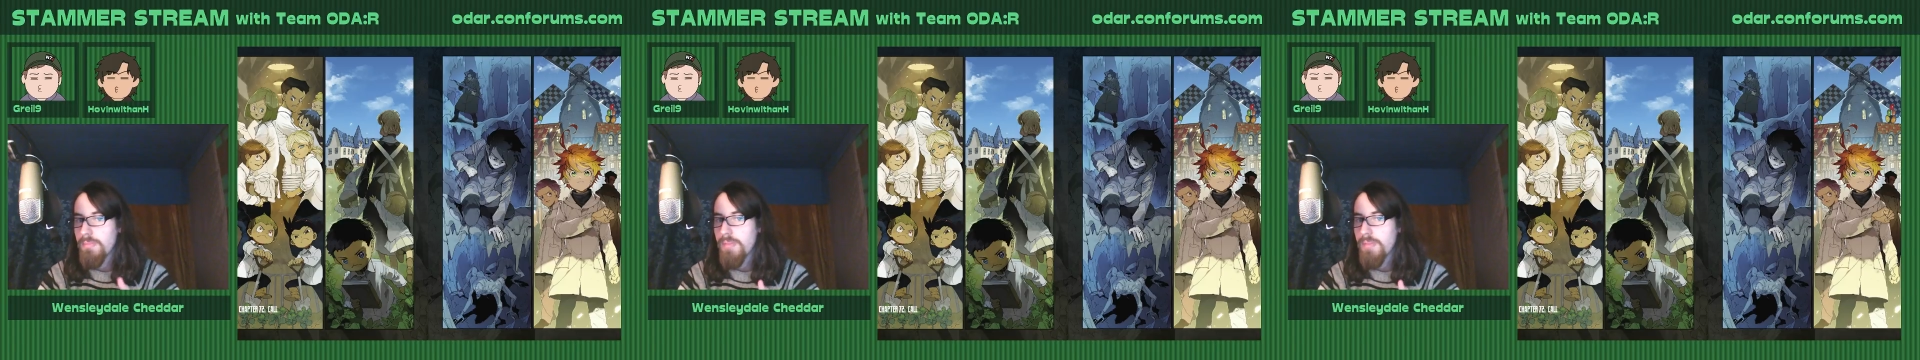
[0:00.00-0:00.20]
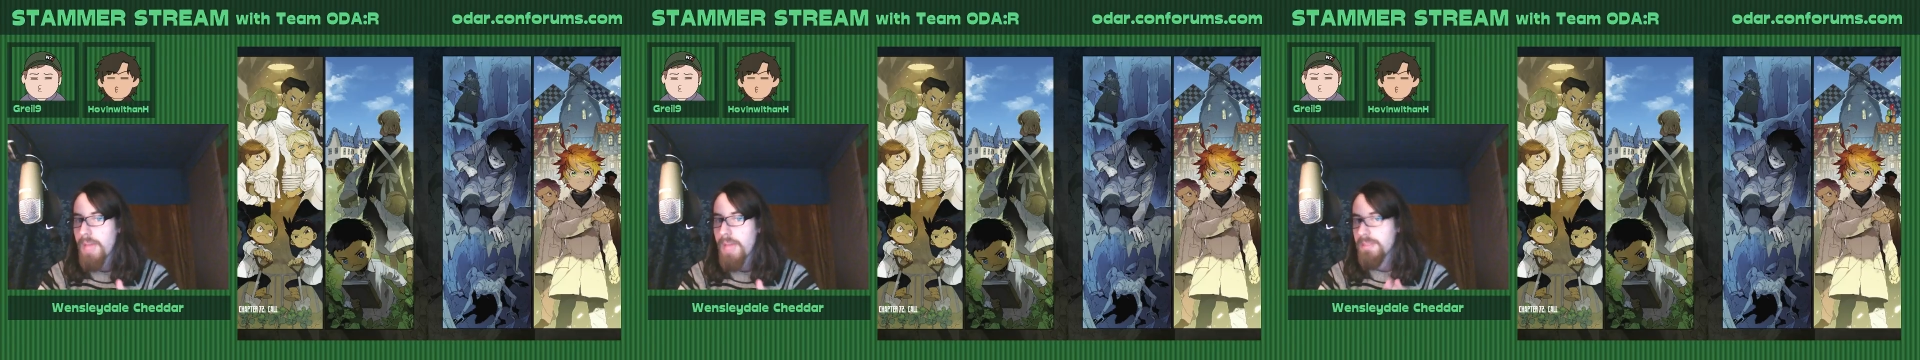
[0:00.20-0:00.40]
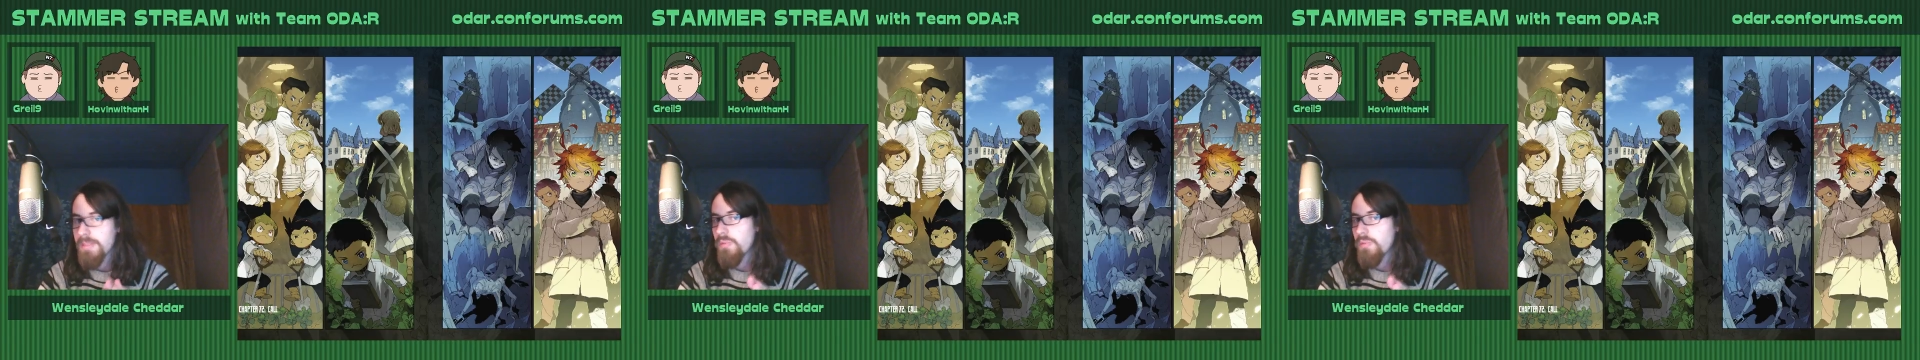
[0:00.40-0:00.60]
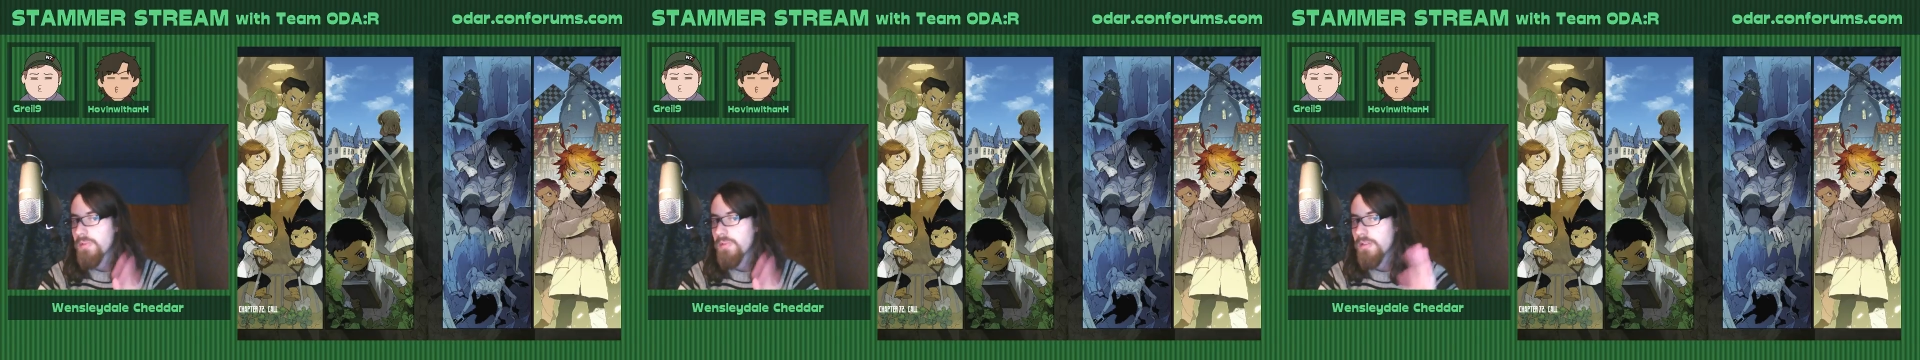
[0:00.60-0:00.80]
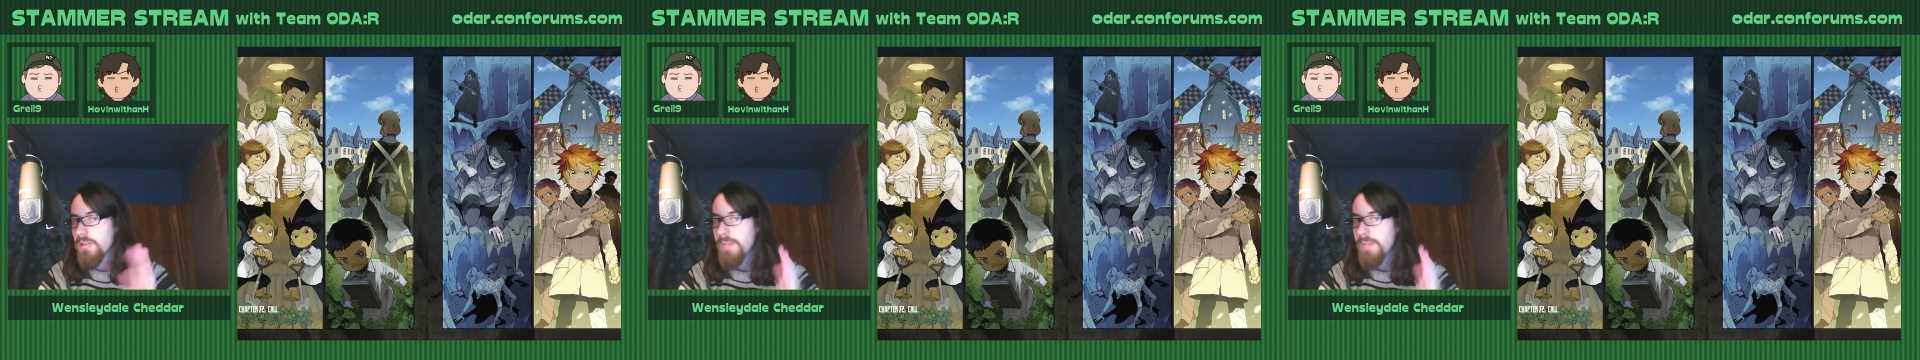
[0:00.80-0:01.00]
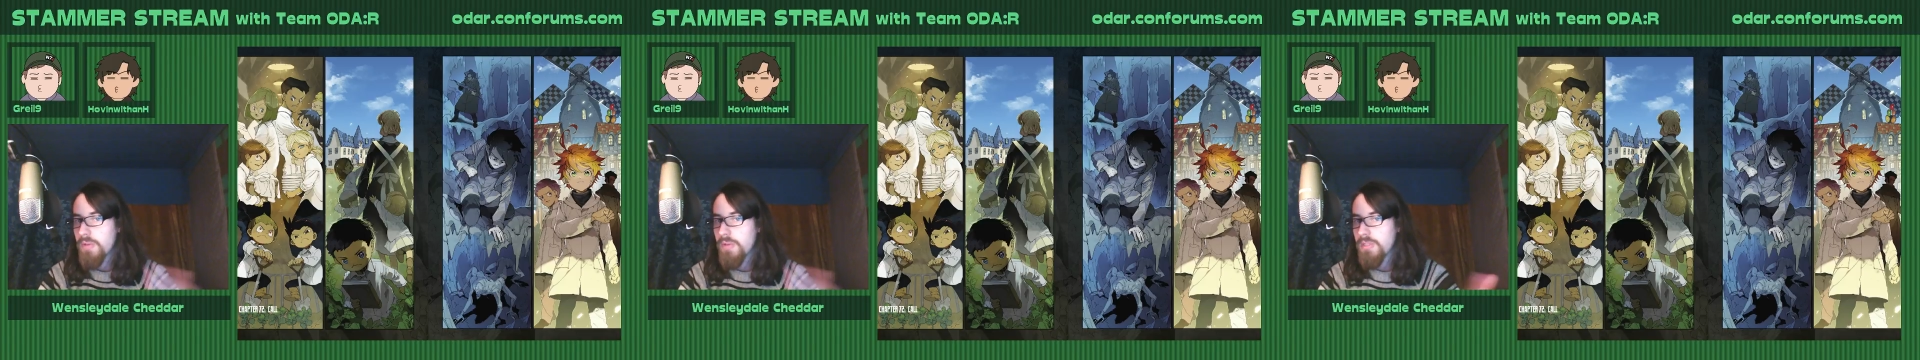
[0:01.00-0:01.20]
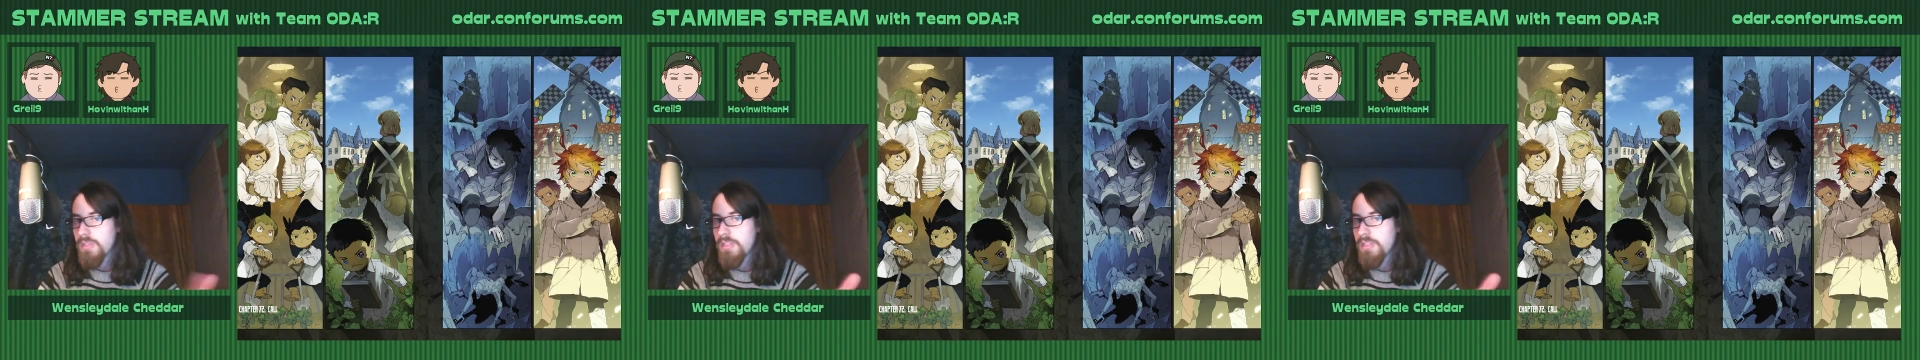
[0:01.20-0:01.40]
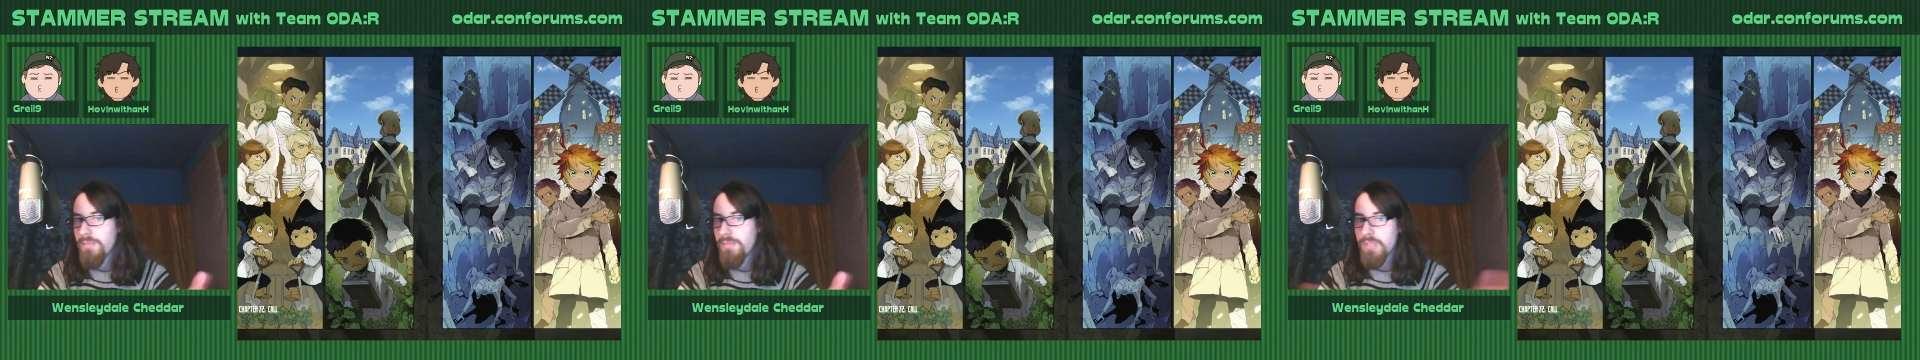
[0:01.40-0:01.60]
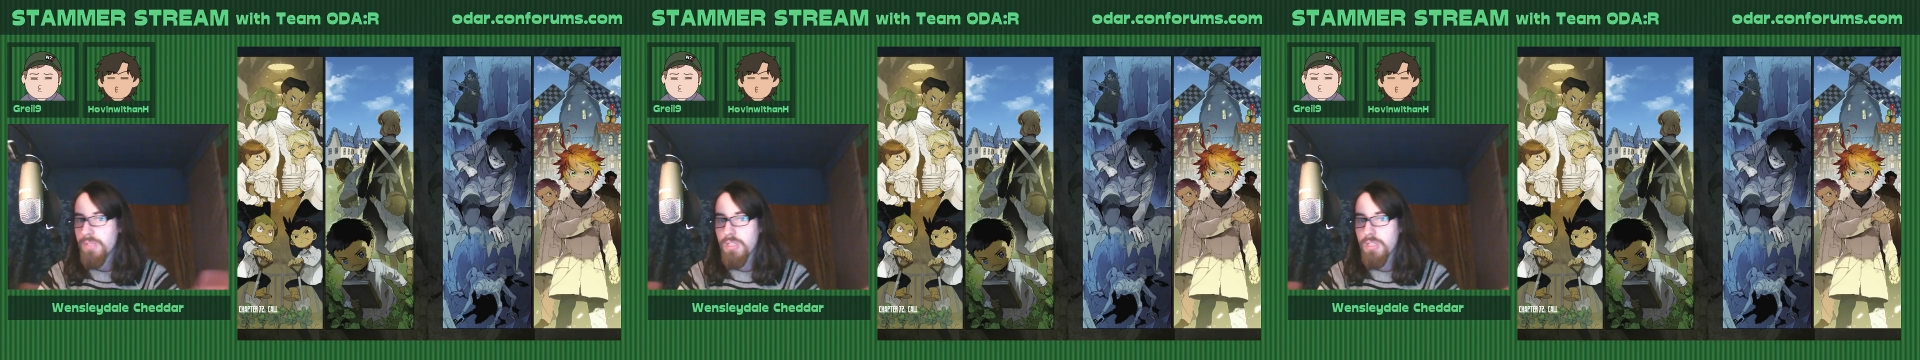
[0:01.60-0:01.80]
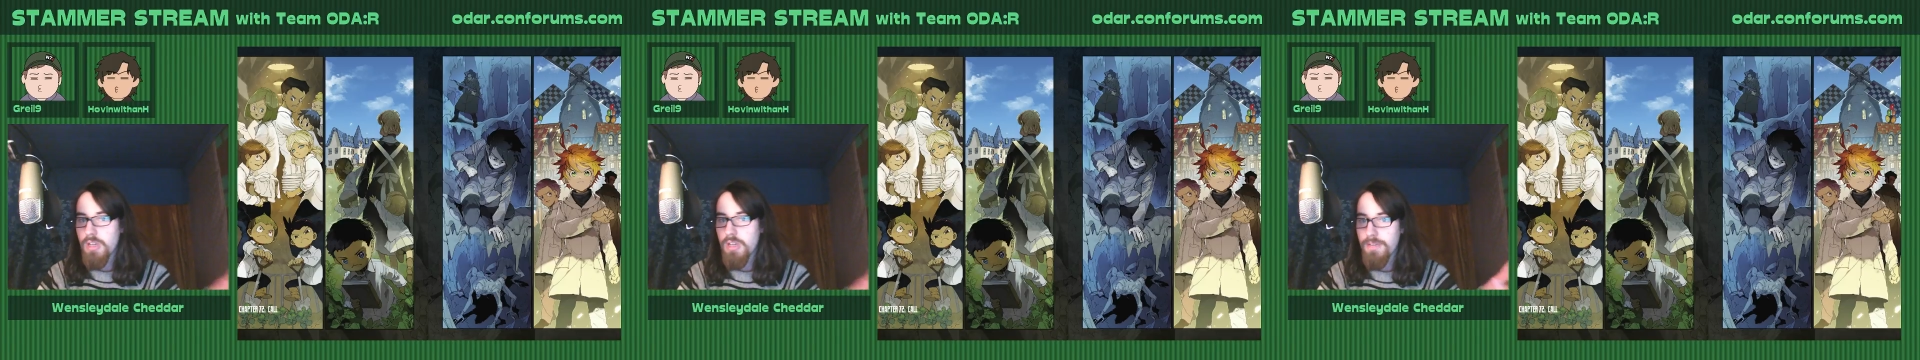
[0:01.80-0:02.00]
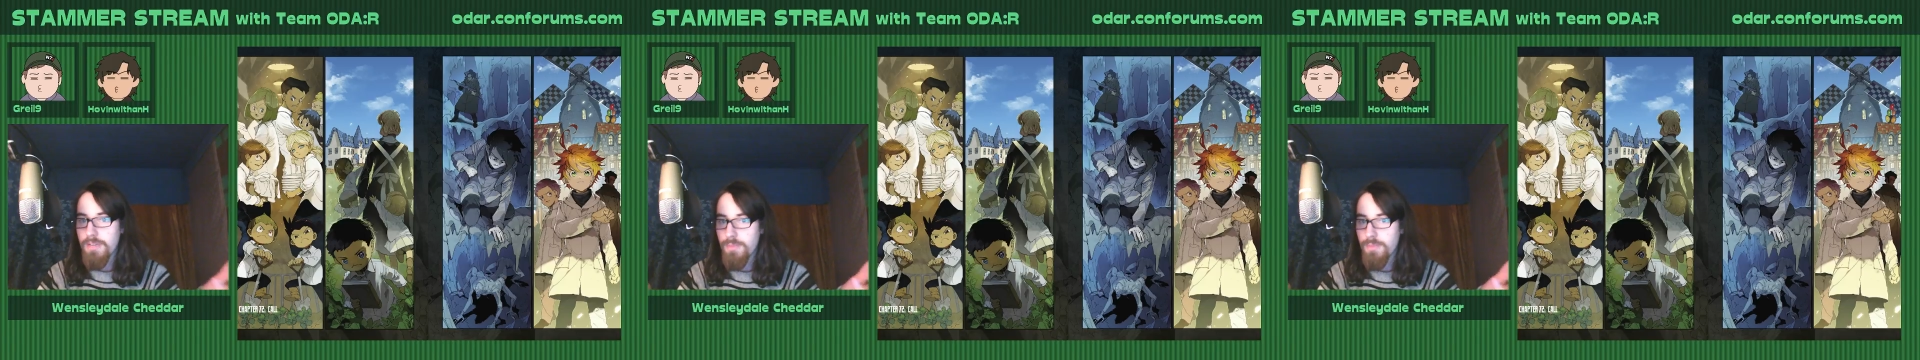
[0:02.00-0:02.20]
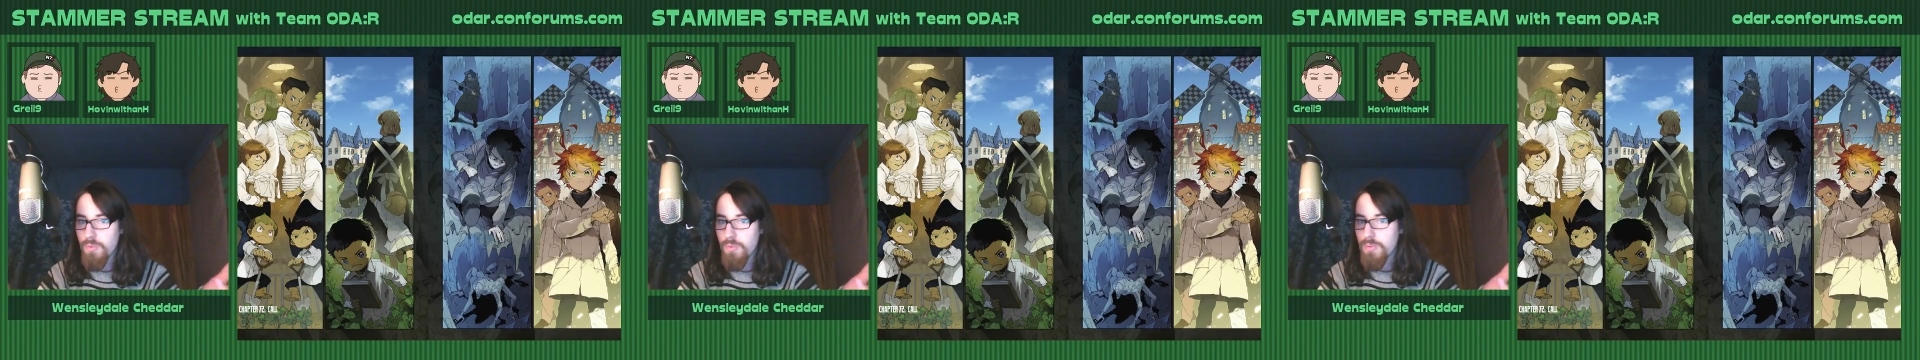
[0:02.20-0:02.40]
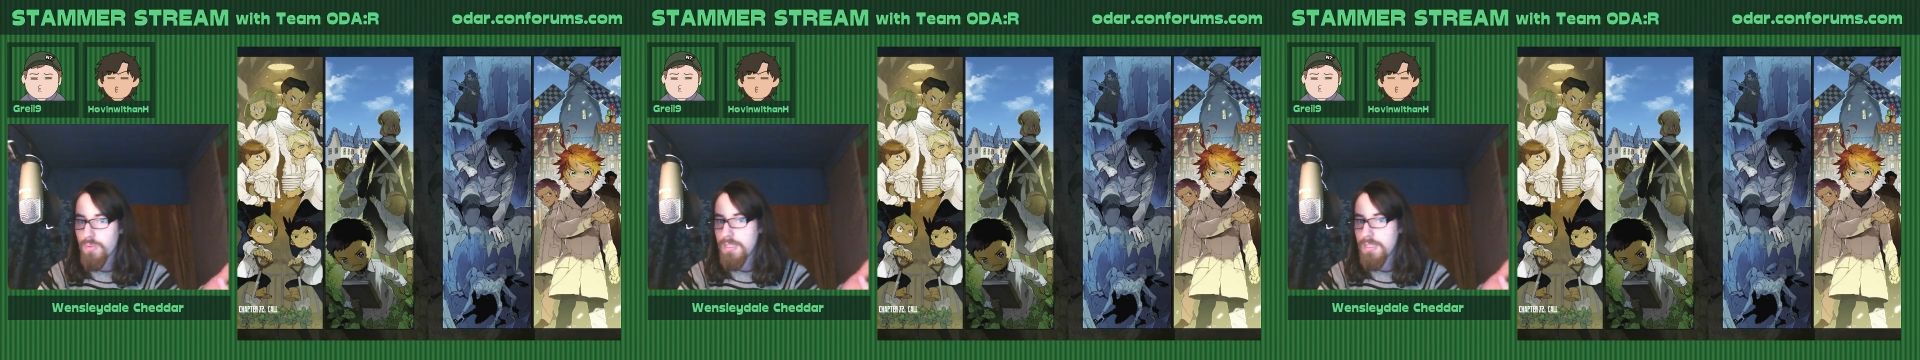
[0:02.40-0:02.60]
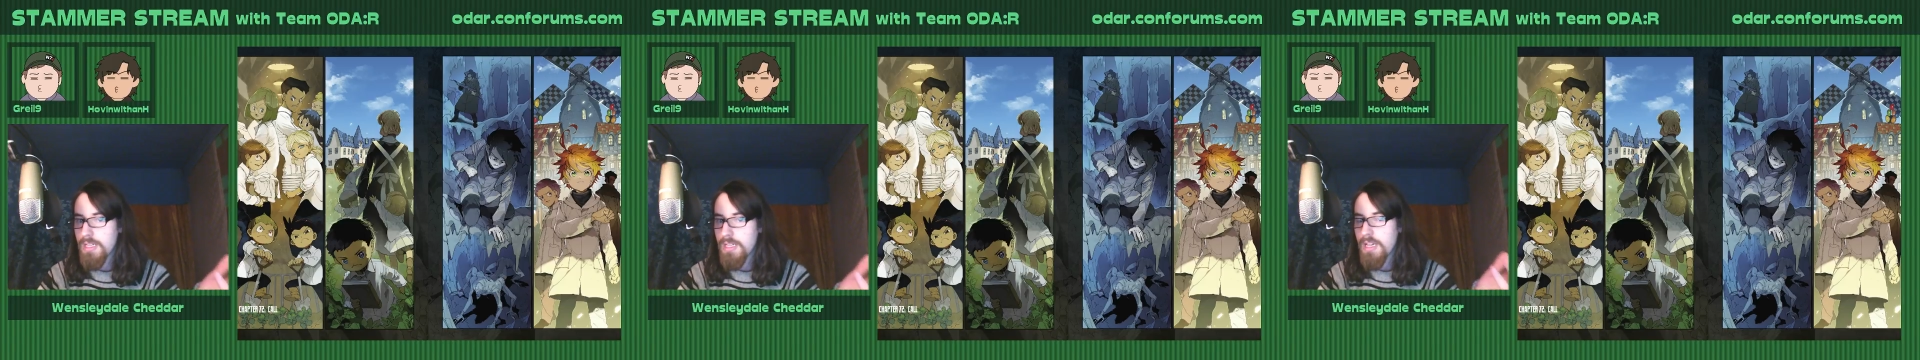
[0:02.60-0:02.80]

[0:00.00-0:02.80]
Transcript: perhaps the one about different kind of ores,